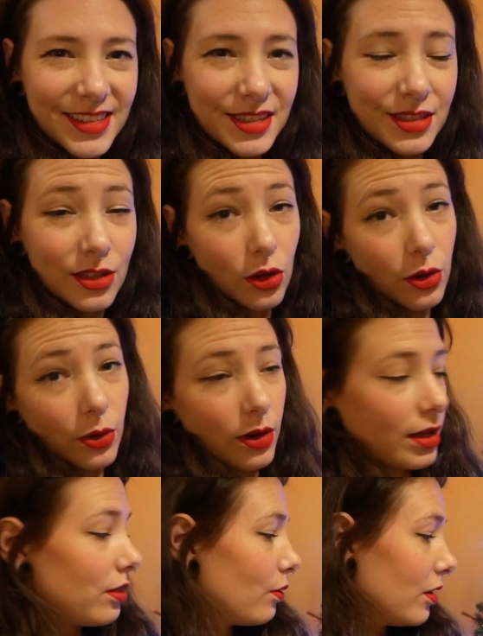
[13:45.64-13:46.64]
So
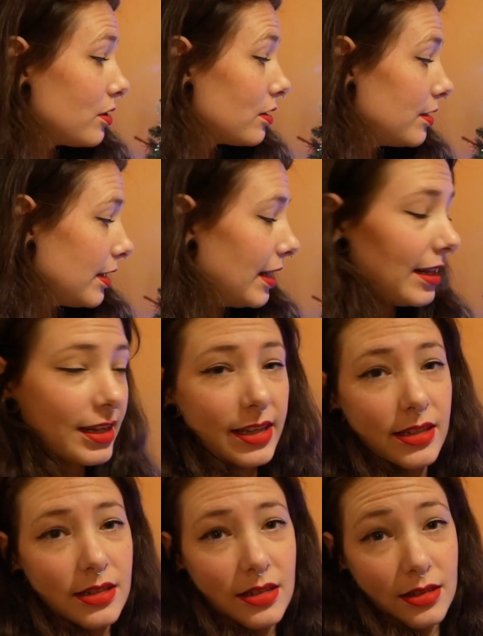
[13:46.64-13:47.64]
I thought I should at
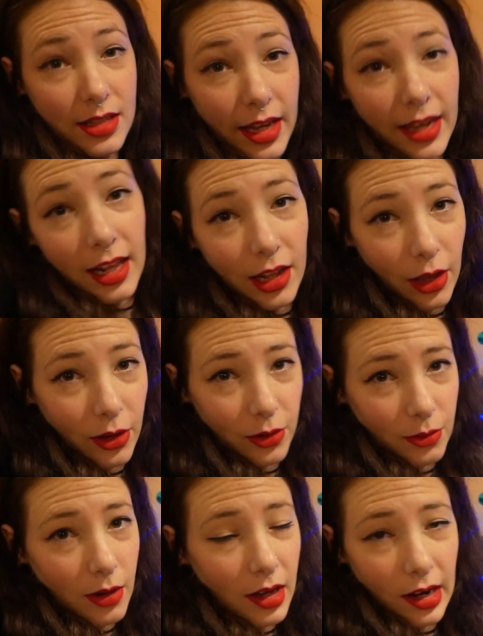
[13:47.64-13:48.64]
least say hello
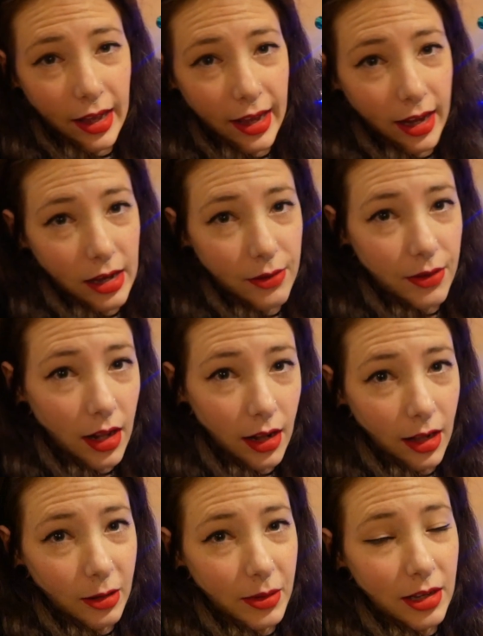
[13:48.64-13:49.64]
while I have a
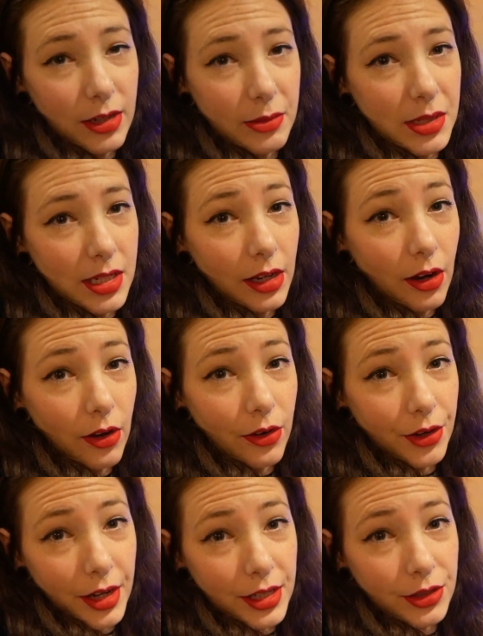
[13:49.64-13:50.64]
little bit of lipstick
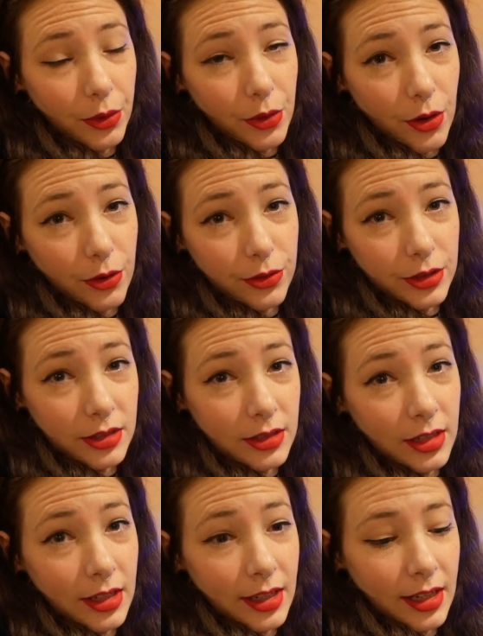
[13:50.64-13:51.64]
on. I don't
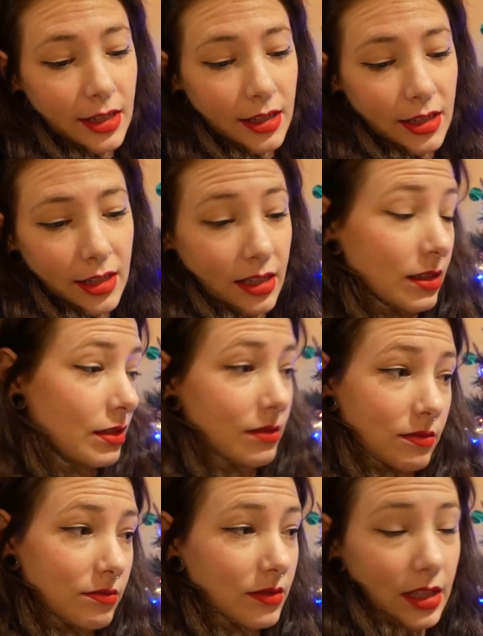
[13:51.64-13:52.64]
often
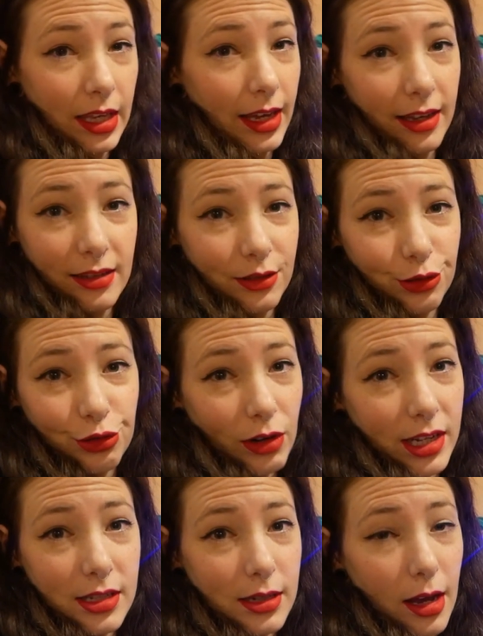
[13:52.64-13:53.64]
get
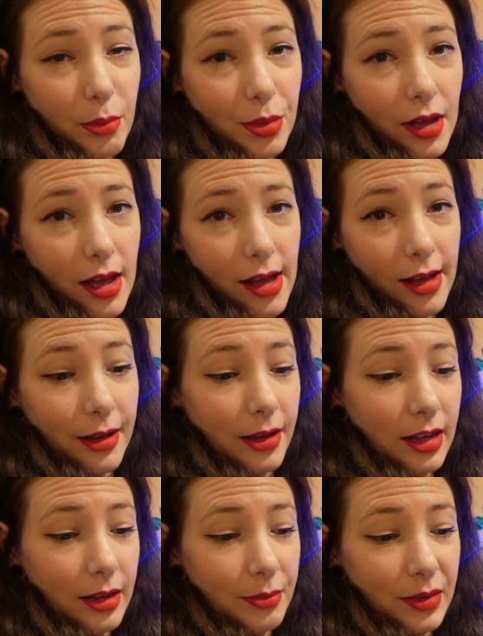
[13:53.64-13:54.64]
dressed up.
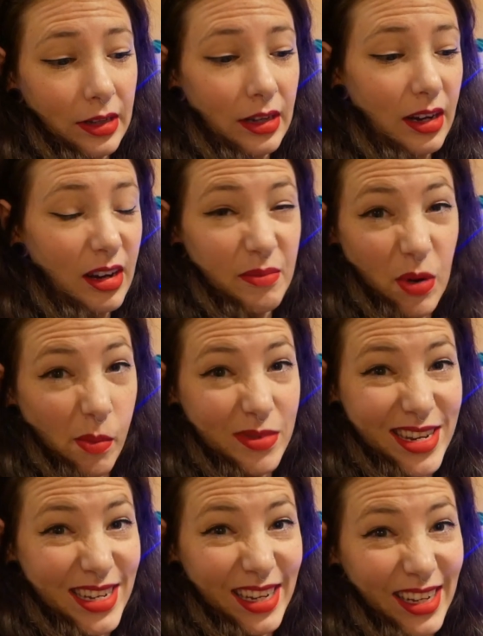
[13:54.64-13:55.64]
I'm not
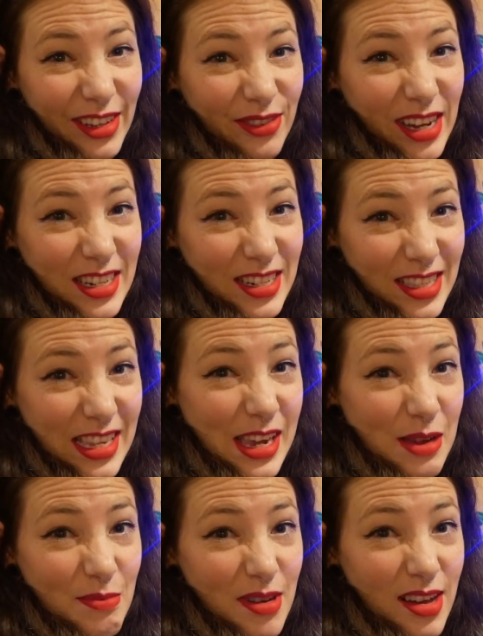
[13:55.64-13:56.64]
particularly
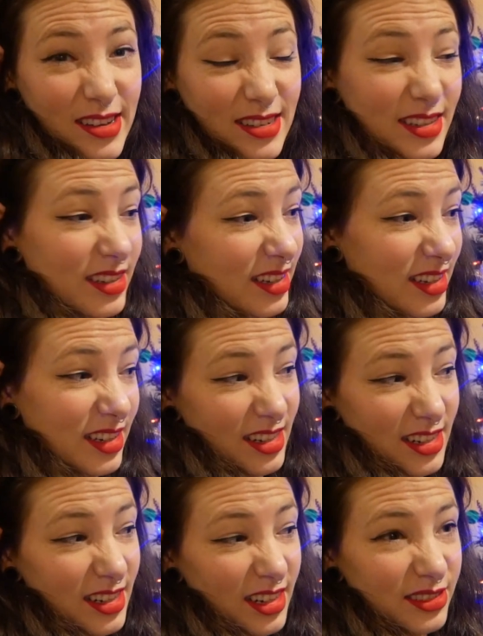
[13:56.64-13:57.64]
fancy, but
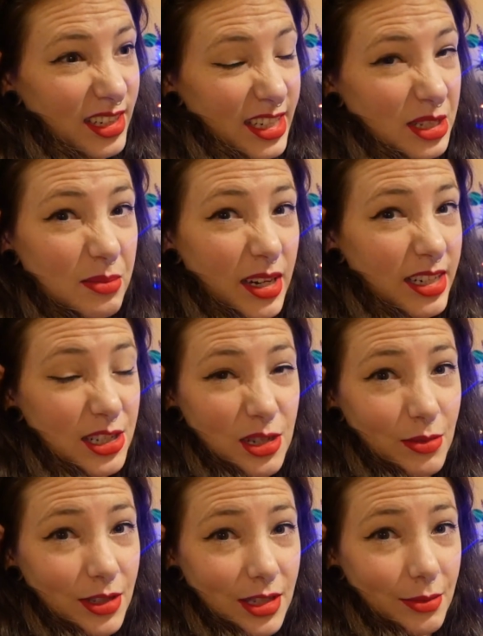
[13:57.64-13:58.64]
I've at least managed to
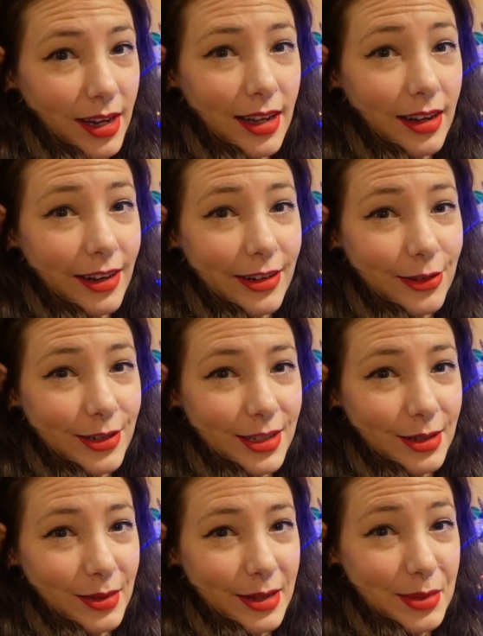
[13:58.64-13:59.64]
put some eyeliner and
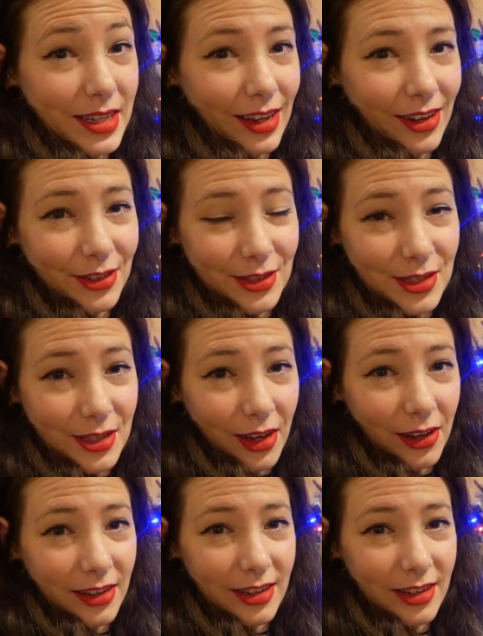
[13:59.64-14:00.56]
some lipstick on, so